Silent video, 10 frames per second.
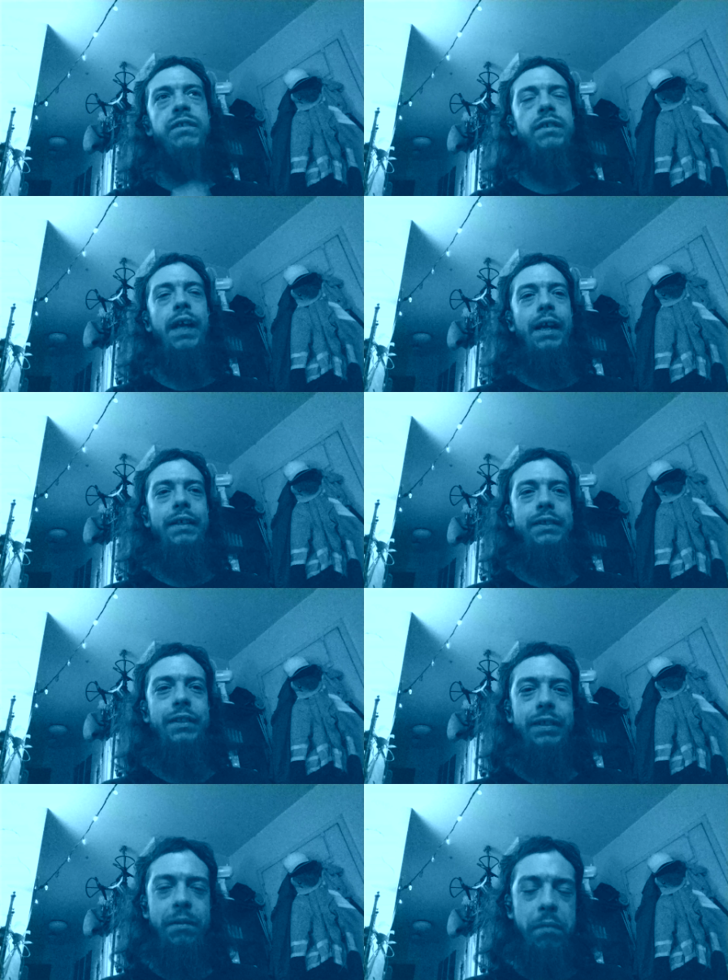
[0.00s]
yeah, let's
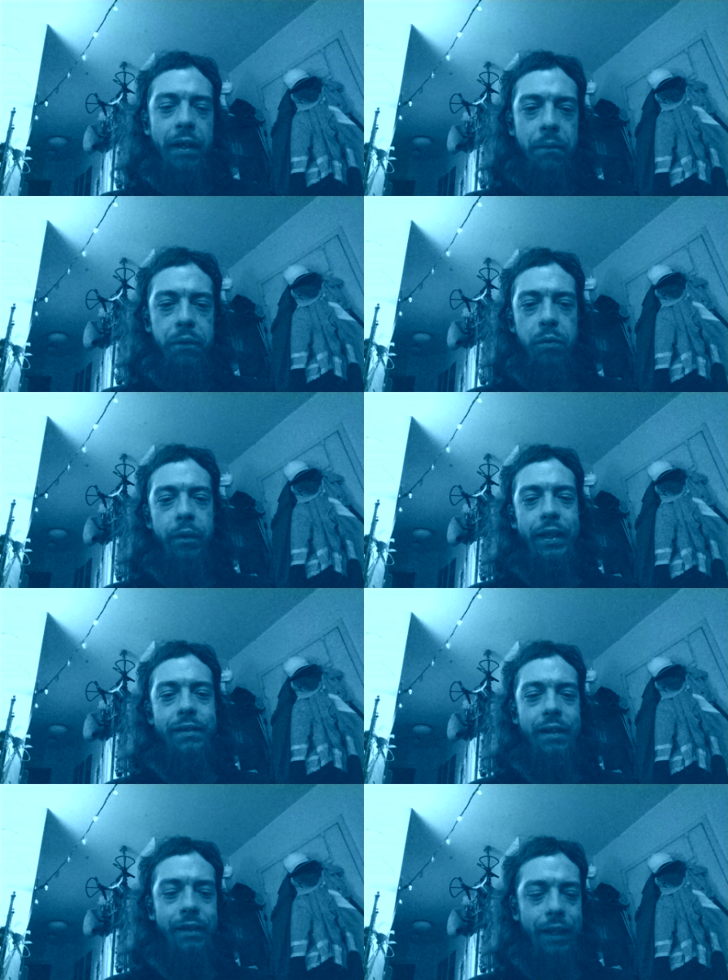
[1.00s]
just combine a few
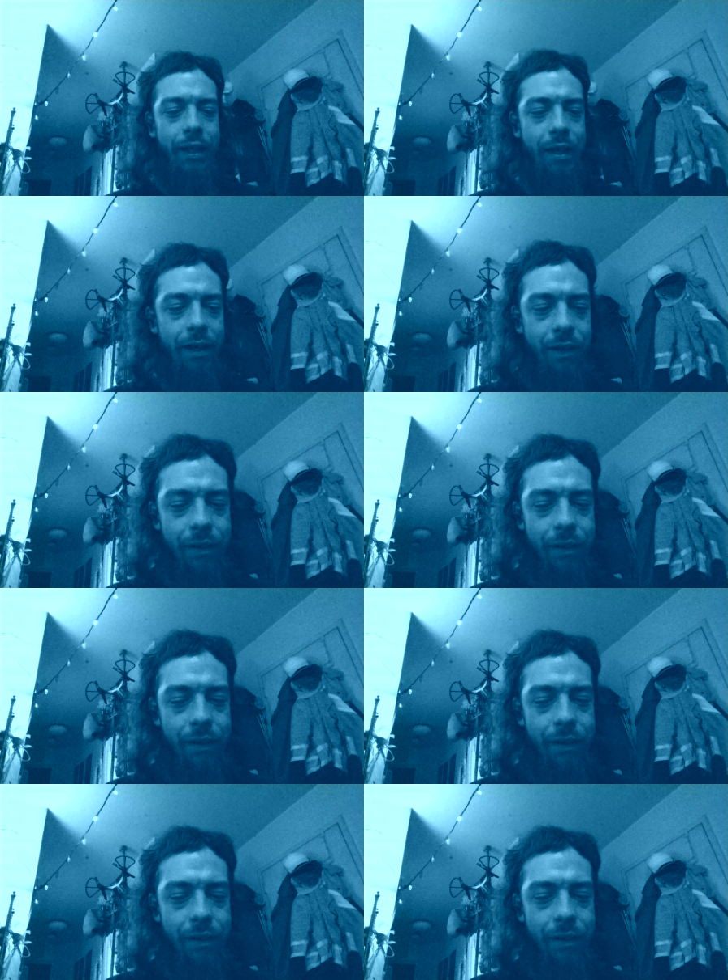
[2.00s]
weeks on the, uh,